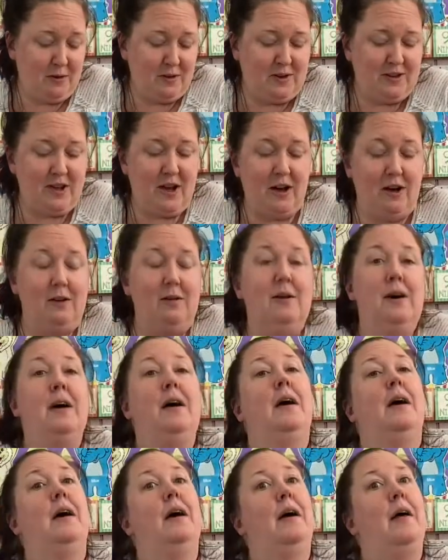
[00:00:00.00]
So
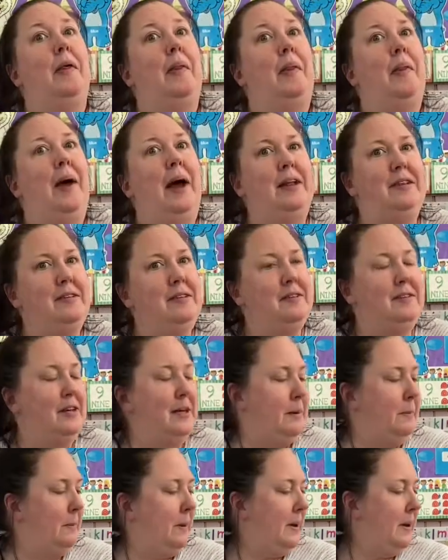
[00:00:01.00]
that's
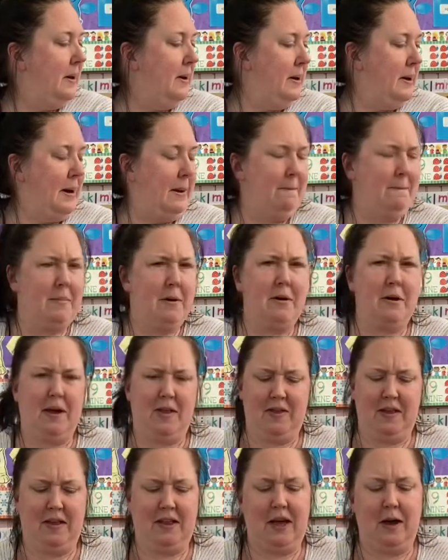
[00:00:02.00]
tip number, I
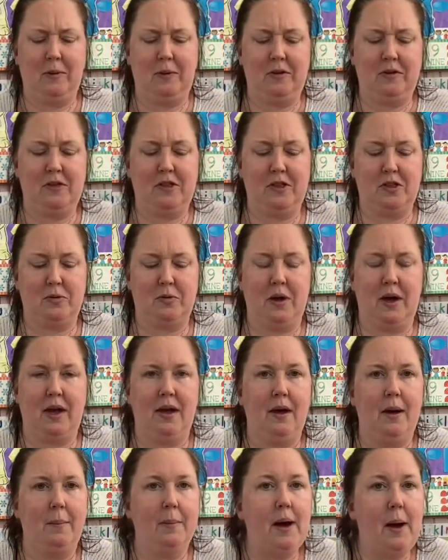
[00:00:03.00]
think that was three.
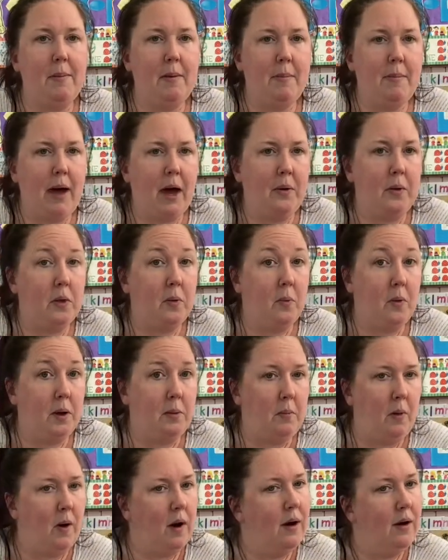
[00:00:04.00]
I'm coming back with one
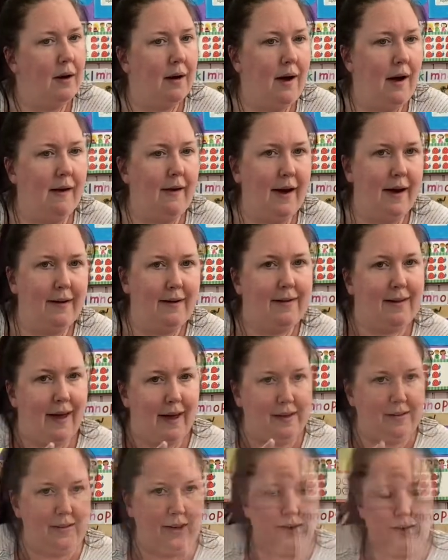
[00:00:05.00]
more. All right,
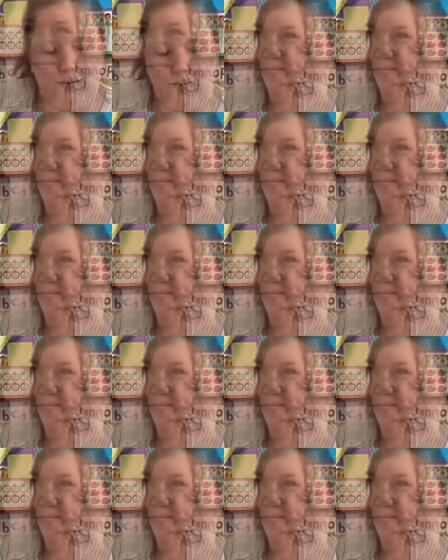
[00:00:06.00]
hang tight.